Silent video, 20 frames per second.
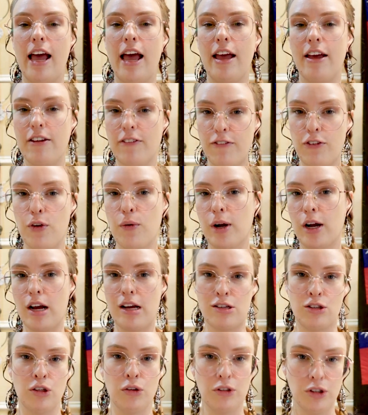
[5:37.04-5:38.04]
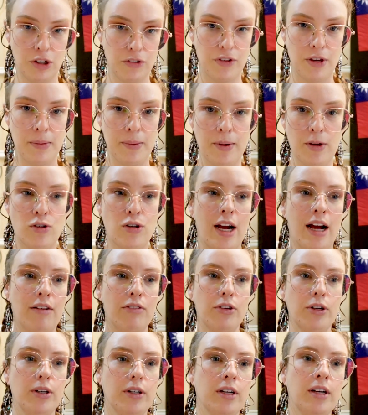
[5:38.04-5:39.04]
if you are a solo female
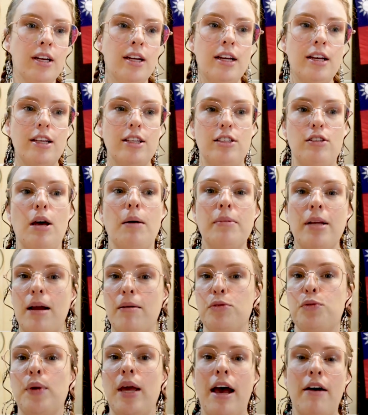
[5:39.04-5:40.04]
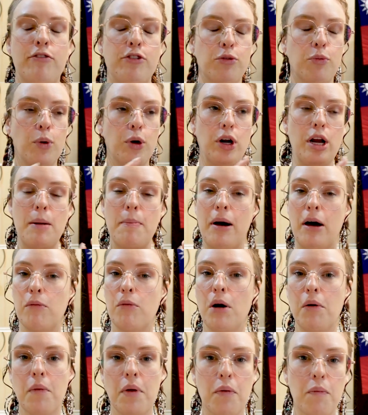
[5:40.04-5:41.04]
traveler, sometimes we have to worry about
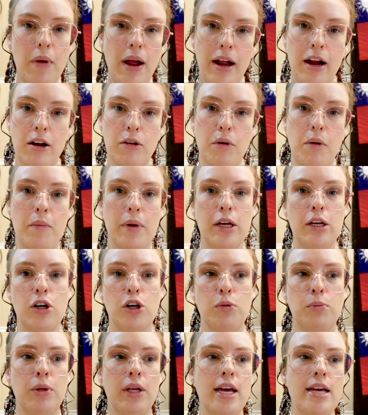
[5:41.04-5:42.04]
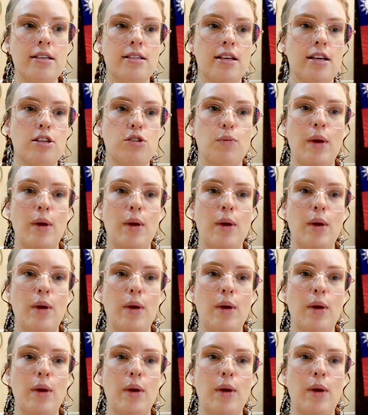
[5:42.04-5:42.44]
what we wear when we go places.